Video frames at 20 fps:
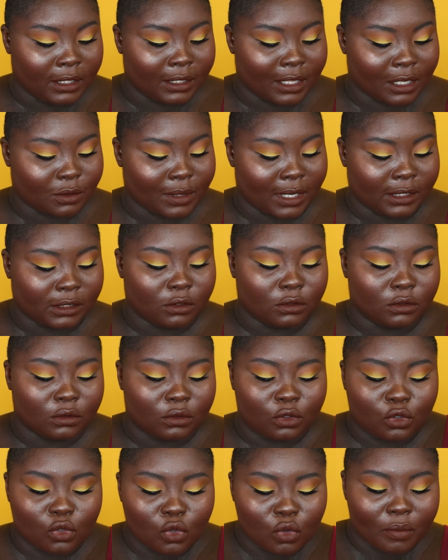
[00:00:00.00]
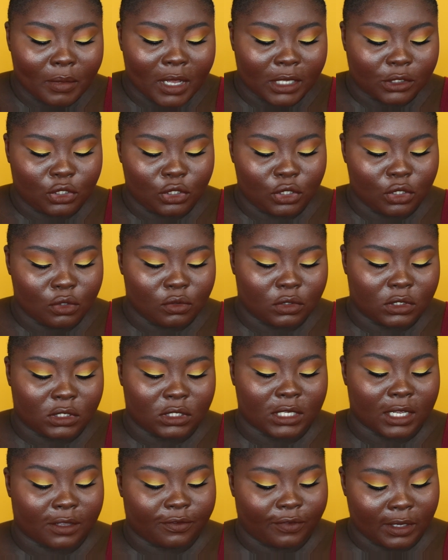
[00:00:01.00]
That's why I don't too much use
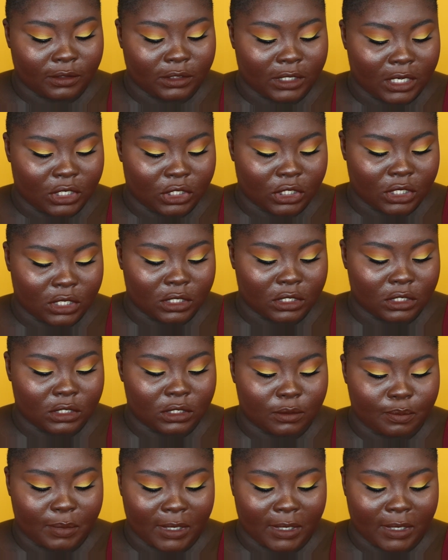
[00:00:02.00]
stick foundations,